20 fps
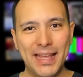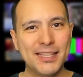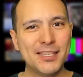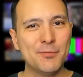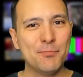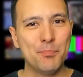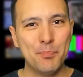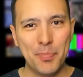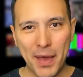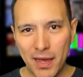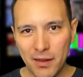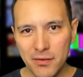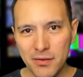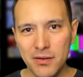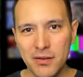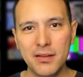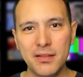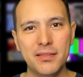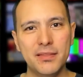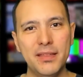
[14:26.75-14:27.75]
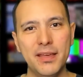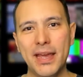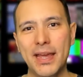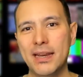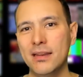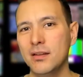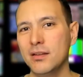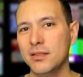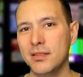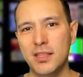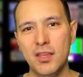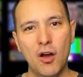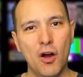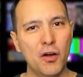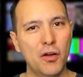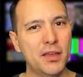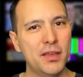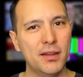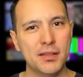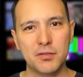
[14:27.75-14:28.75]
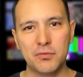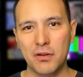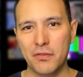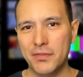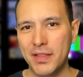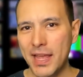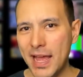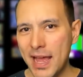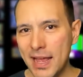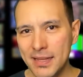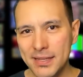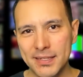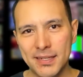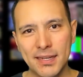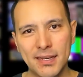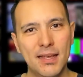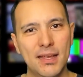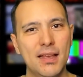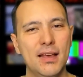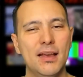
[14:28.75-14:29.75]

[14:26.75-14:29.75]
It's better than the Oculus Rift S,